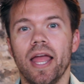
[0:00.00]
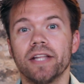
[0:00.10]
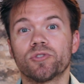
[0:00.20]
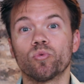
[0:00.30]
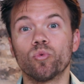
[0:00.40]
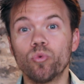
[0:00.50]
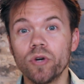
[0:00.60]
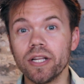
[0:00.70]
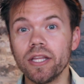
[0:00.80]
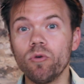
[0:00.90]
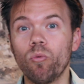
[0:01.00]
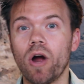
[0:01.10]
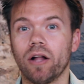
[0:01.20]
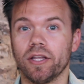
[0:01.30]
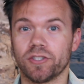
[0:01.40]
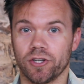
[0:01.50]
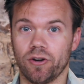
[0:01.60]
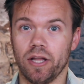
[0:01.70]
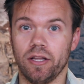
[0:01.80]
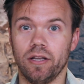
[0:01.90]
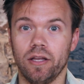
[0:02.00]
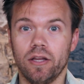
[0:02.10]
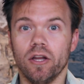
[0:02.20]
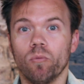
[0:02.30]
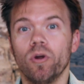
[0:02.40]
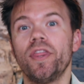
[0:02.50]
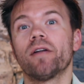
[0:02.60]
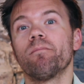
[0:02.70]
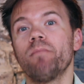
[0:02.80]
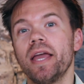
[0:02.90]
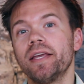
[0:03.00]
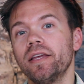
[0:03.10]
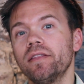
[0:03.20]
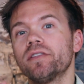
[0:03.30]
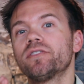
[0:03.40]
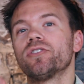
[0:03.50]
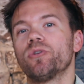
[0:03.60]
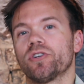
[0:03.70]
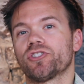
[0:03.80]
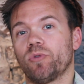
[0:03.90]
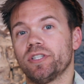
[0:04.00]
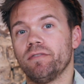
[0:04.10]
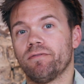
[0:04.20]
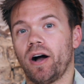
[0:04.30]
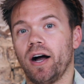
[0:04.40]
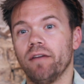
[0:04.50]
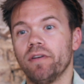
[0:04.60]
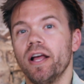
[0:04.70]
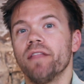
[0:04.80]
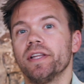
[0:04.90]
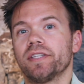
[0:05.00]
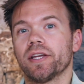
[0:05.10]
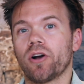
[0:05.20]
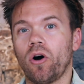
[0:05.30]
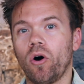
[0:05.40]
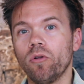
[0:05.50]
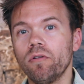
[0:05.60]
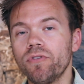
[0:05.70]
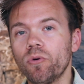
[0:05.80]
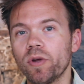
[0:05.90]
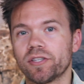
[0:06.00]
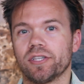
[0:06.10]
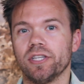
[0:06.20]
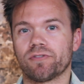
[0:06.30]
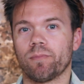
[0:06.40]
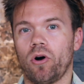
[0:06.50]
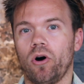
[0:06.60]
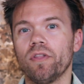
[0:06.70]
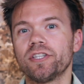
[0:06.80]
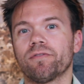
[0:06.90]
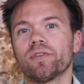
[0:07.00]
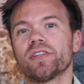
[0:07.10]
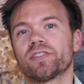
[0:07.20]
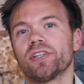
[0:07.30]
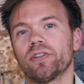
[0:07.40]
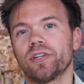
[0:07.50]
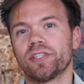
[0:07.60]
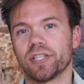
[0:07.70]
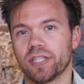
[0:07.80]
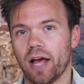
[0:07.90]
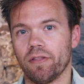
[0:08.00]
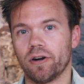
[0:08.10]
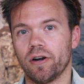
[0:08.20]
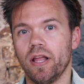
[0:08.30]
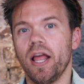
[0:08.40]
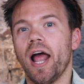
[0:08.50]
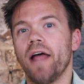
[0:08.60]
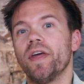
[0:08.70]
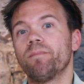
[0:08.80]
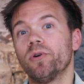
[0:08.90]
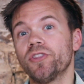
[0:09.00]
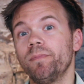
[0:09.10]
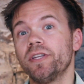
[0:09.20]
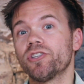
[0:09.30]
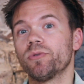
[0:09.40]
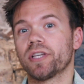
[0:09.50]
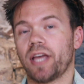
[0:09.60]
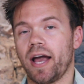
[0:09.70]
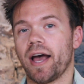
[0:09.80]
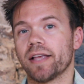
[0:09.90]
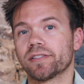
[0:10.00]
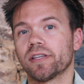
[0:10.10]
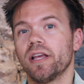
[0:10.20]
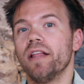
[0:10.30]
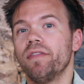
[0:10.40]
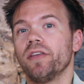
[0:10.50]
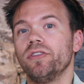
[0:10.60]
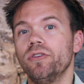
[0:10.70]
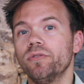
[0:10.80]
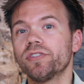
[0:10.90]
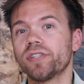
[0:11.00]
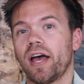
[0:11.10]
It's really well integrated. When they're making the Dewar's 25, they take all of the whiskeys from all the different distilleries together and they put them into a cask that used